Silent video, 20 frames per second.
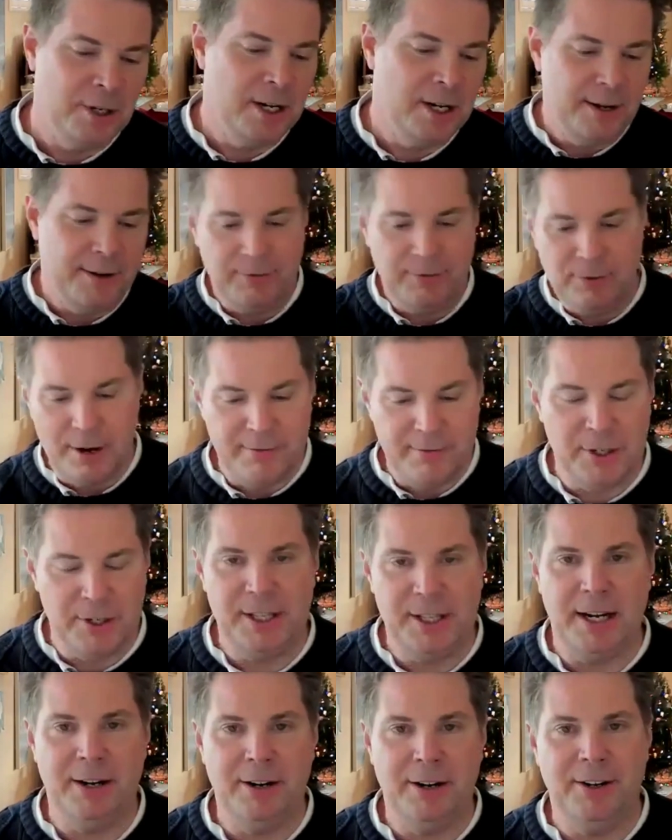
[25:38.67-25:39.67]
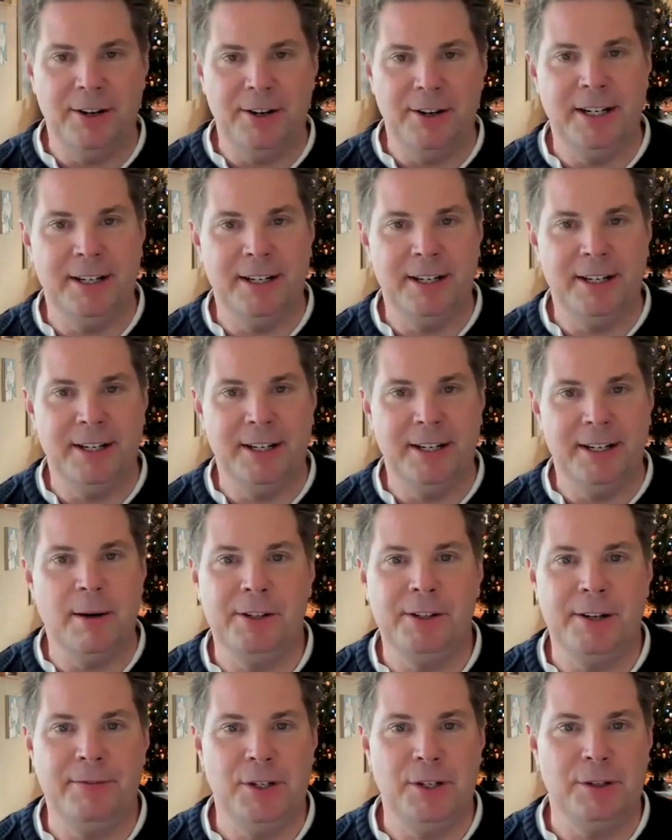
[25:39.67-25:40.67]
If you're ever in the area, come
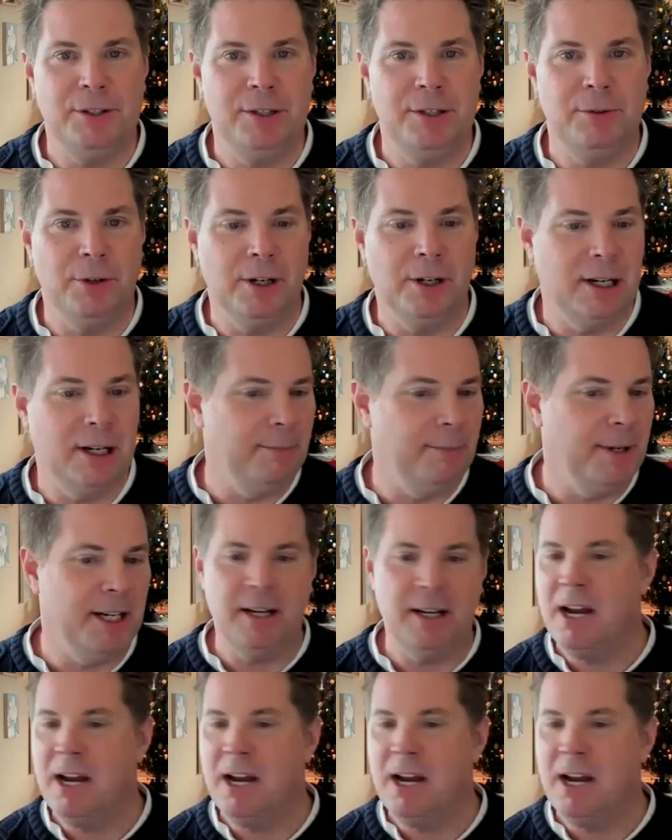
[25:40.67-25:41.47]
on by, I'll give you a tour.